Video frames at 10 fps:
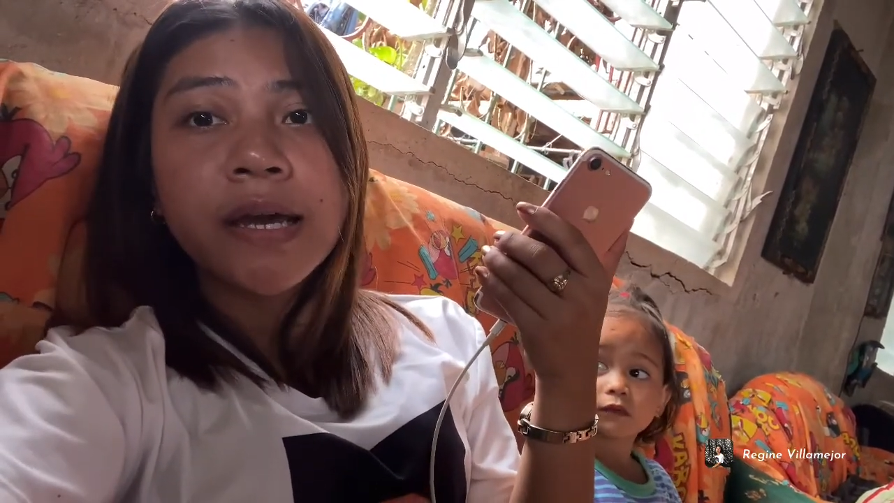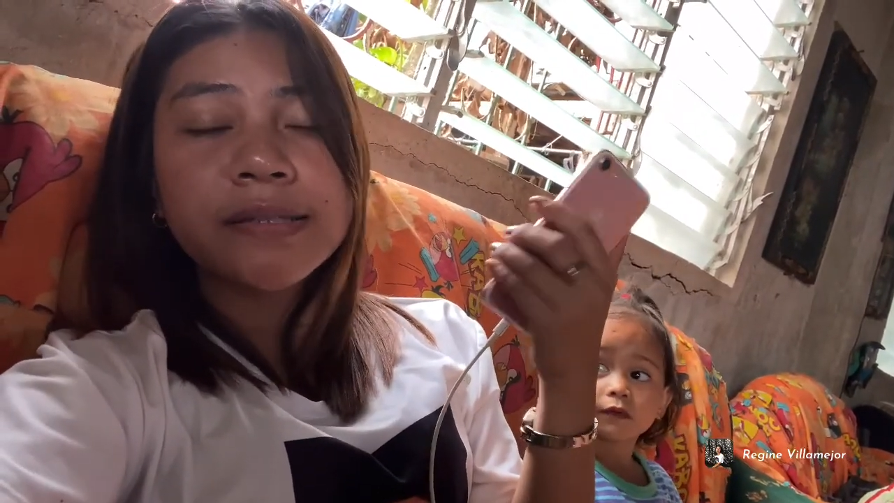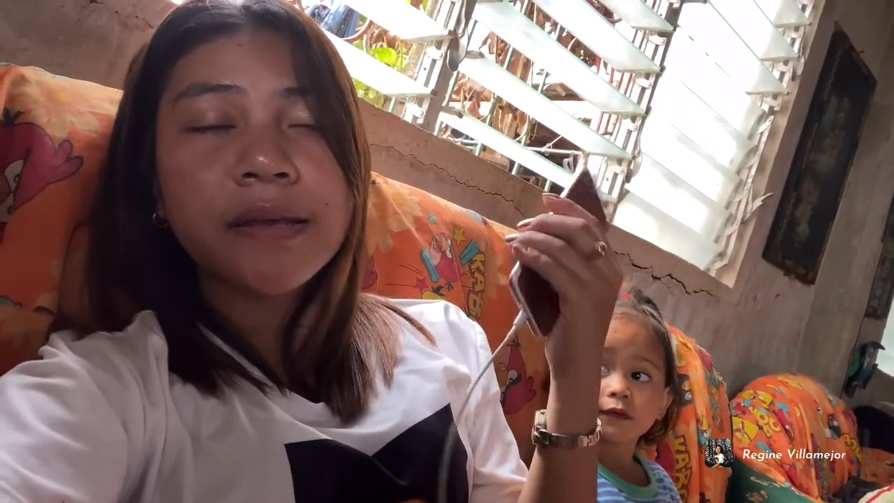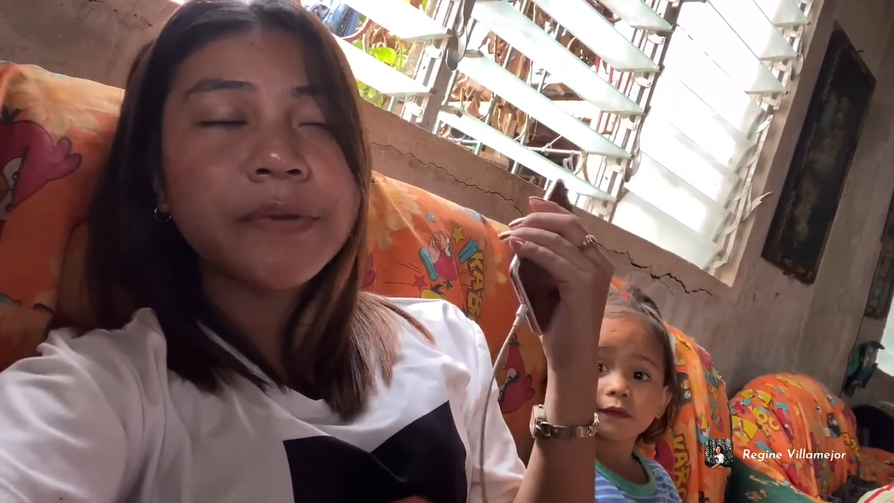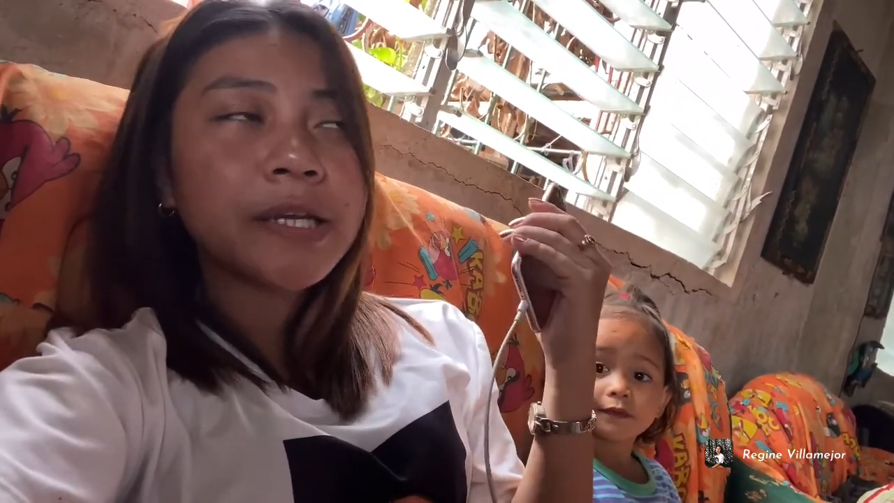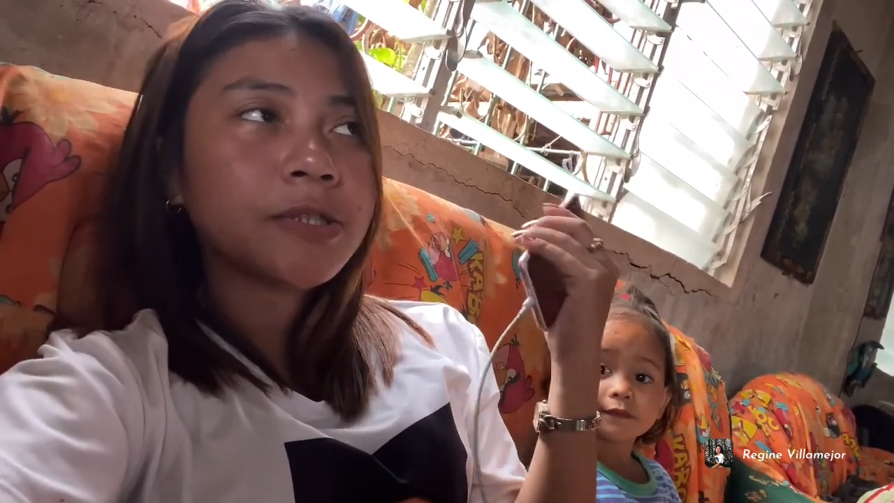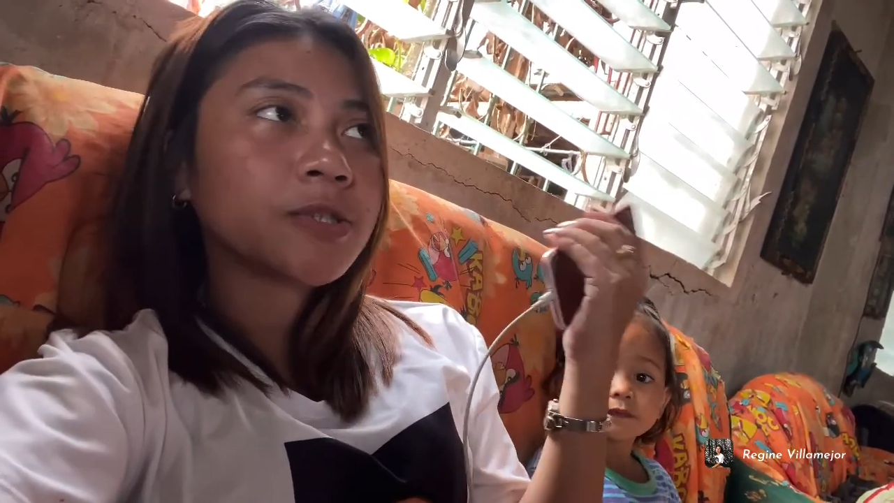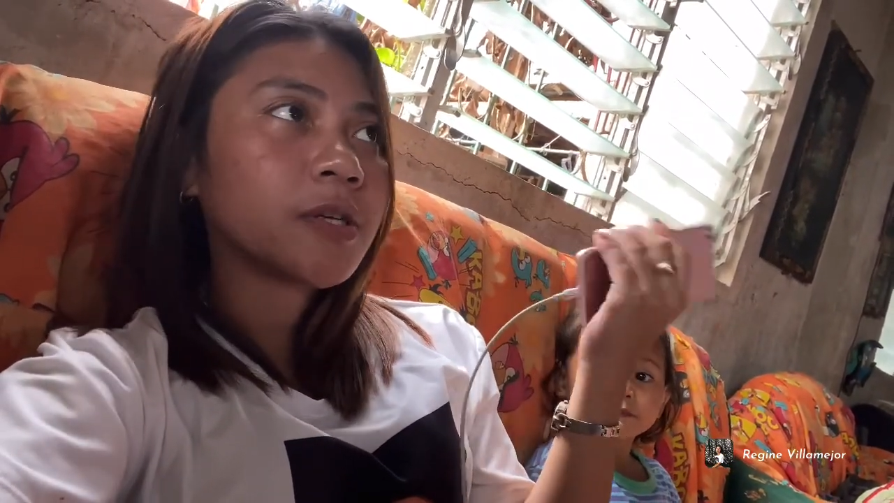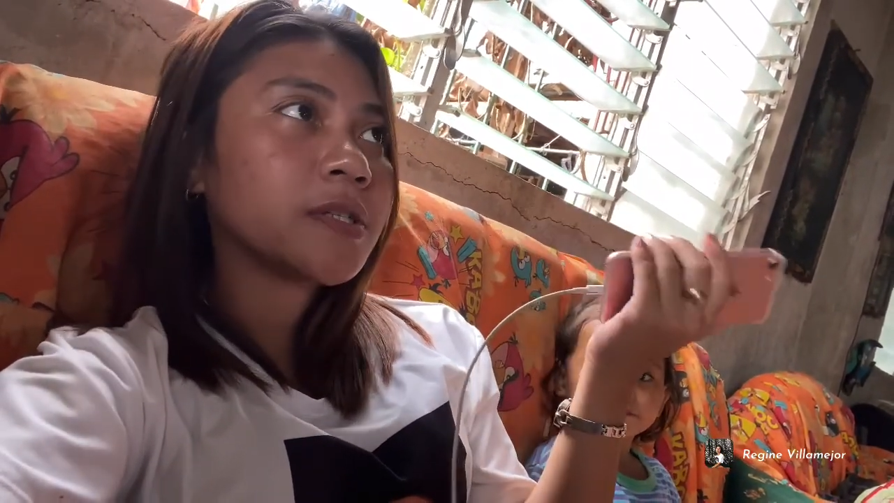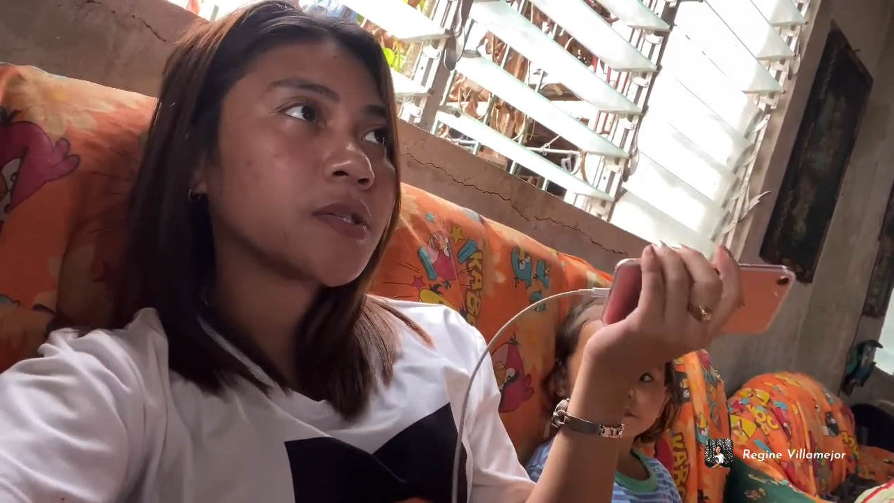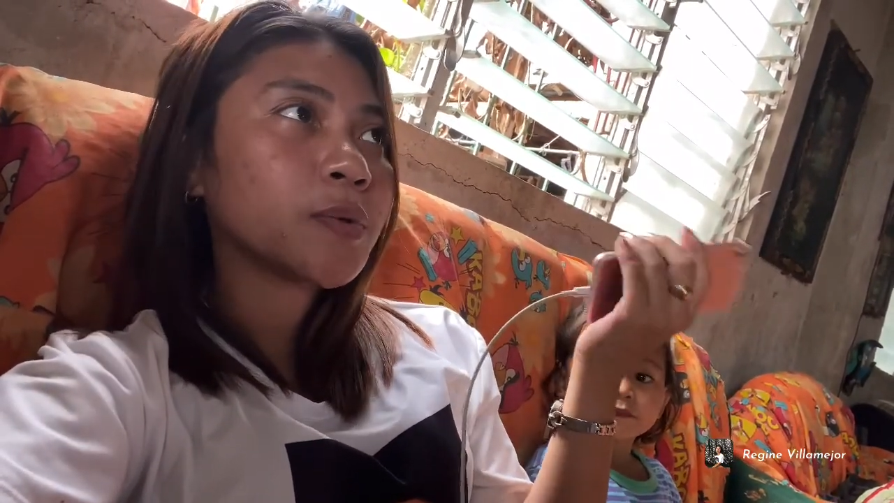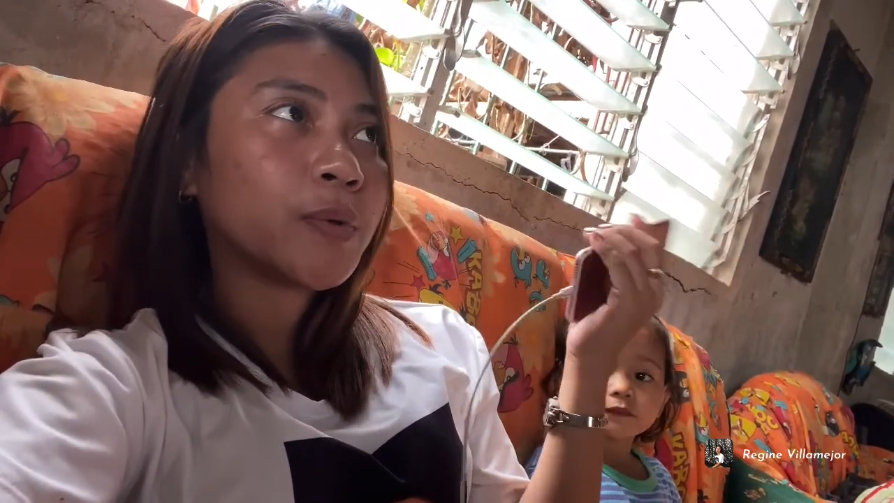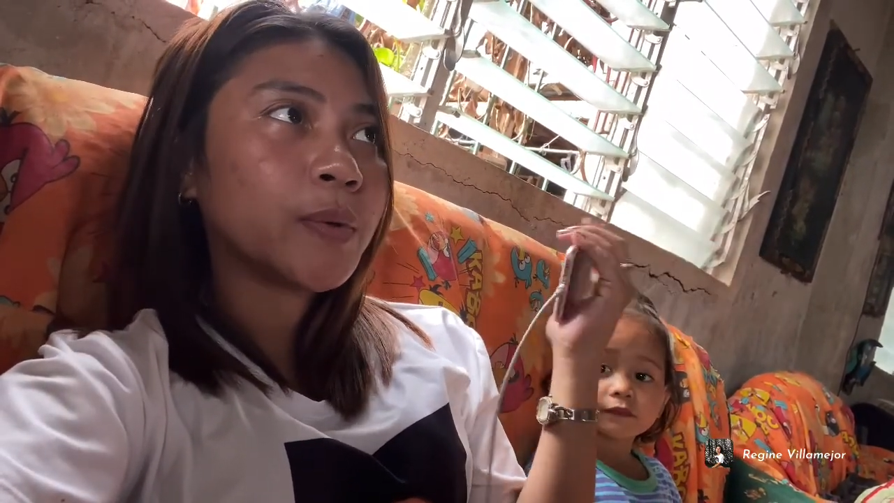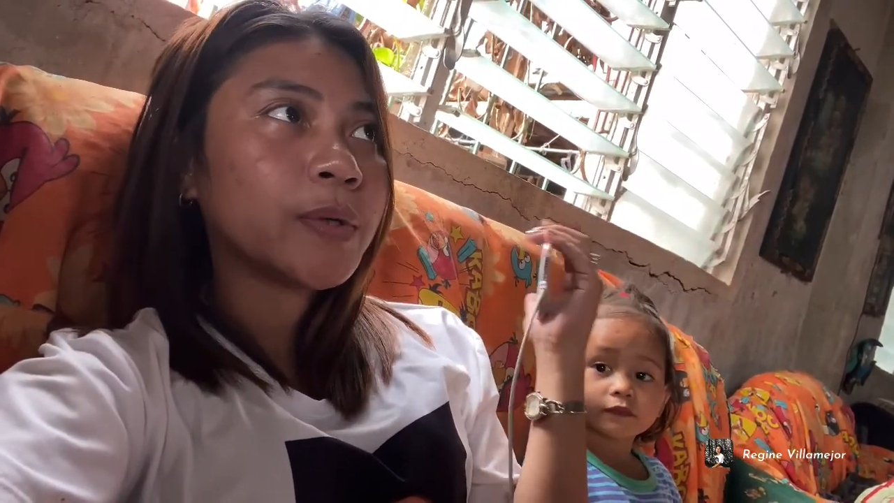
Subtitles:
examination. So